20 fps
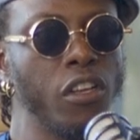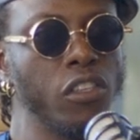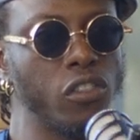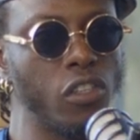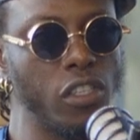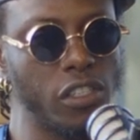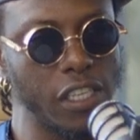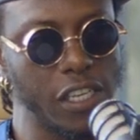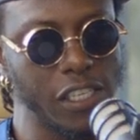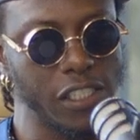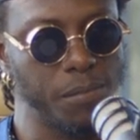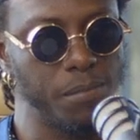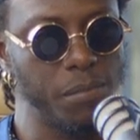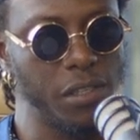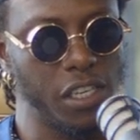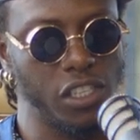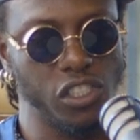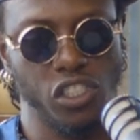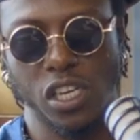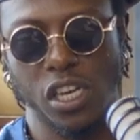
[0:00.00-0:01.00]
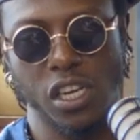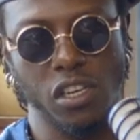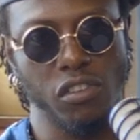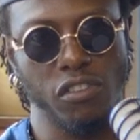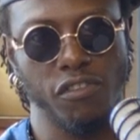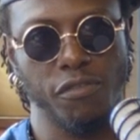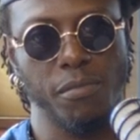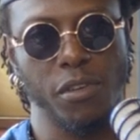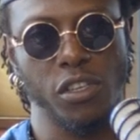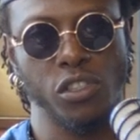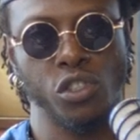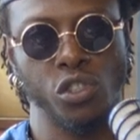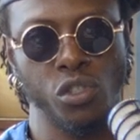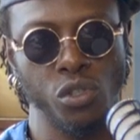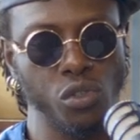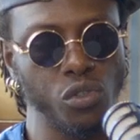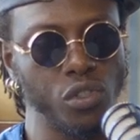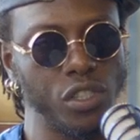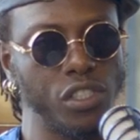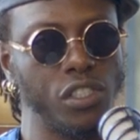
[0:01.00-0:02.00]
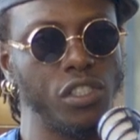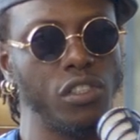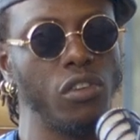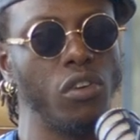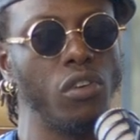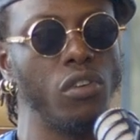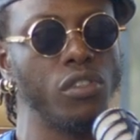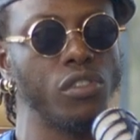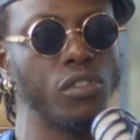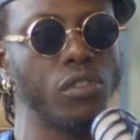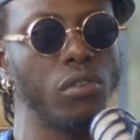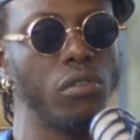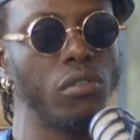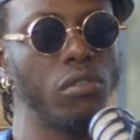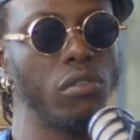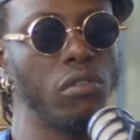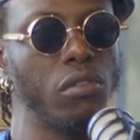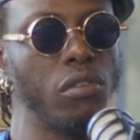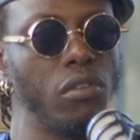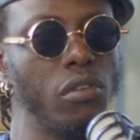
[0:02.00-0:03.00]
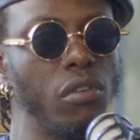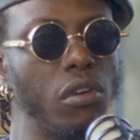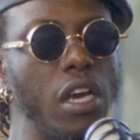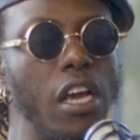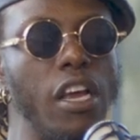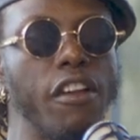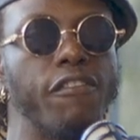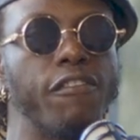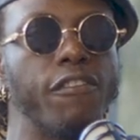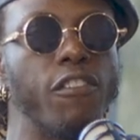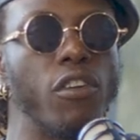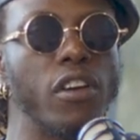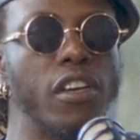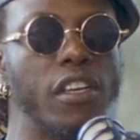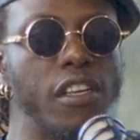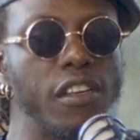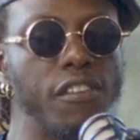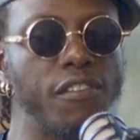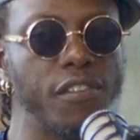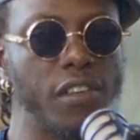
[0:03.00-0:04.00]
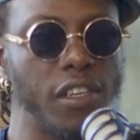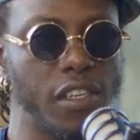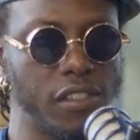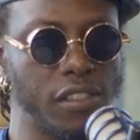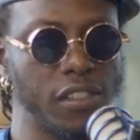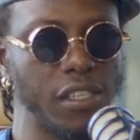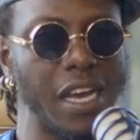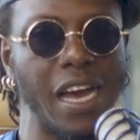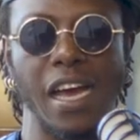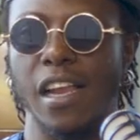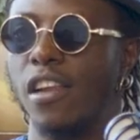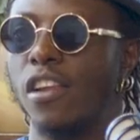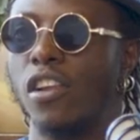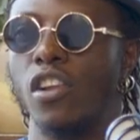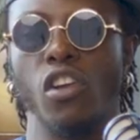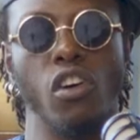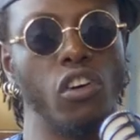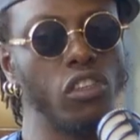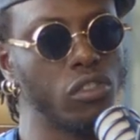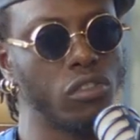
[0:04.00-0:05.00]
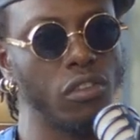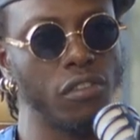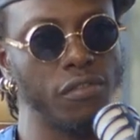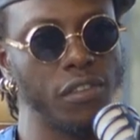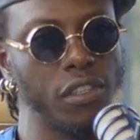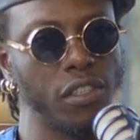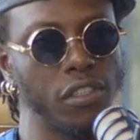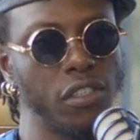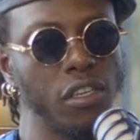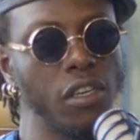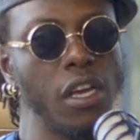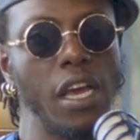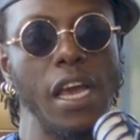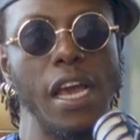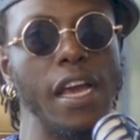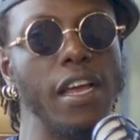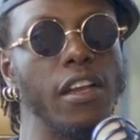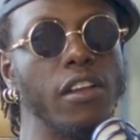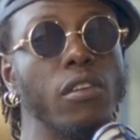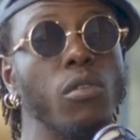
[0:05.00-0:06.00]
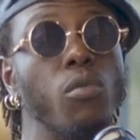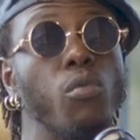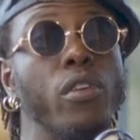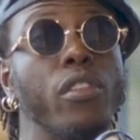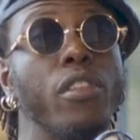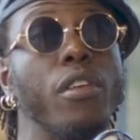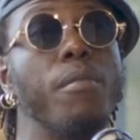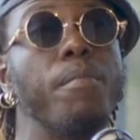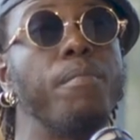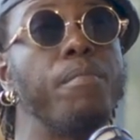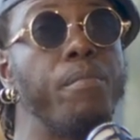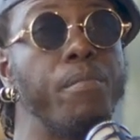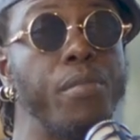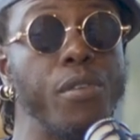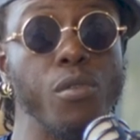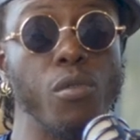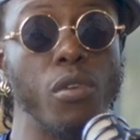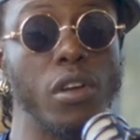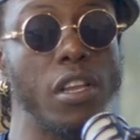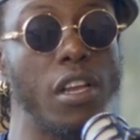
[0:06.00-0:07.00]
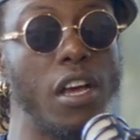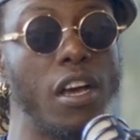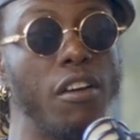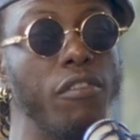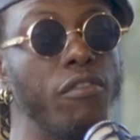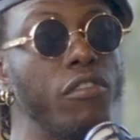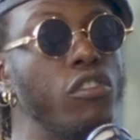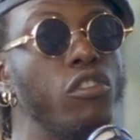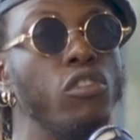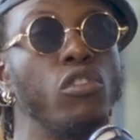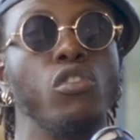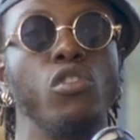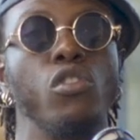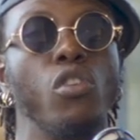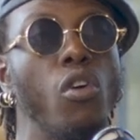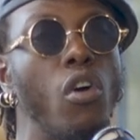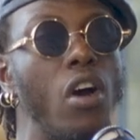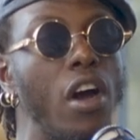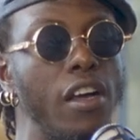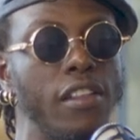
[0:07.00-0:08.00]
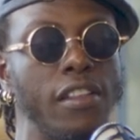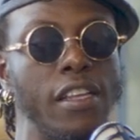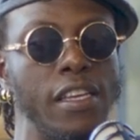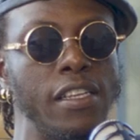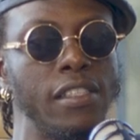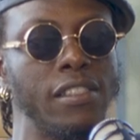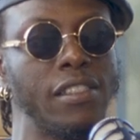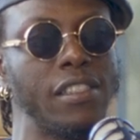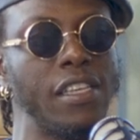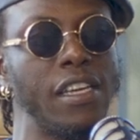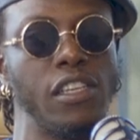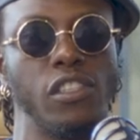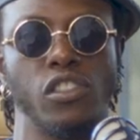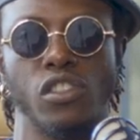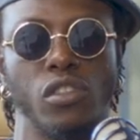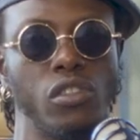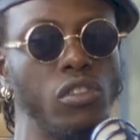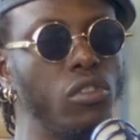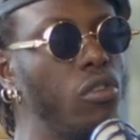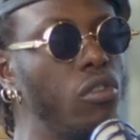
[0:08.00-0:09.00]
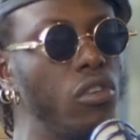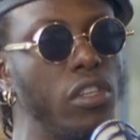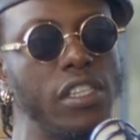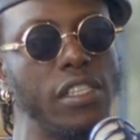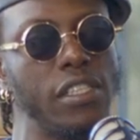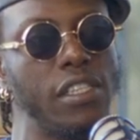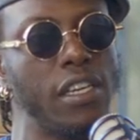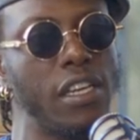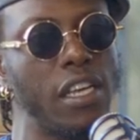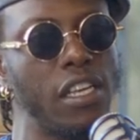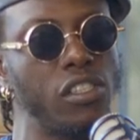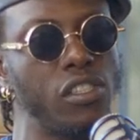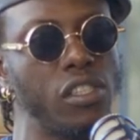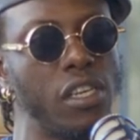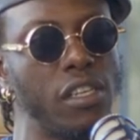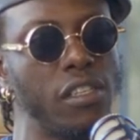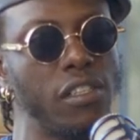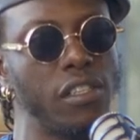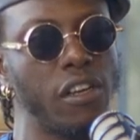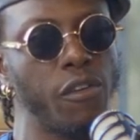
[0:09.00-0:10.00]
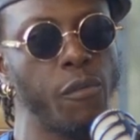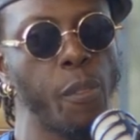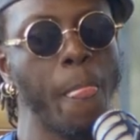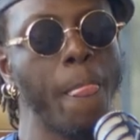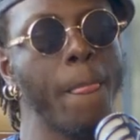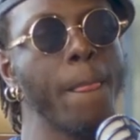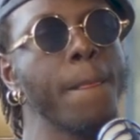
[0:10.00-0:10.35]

So it has been a journey of maturity also, and forgiveness, a lot of it, and with pure love, with no other intention, no hidden agenda.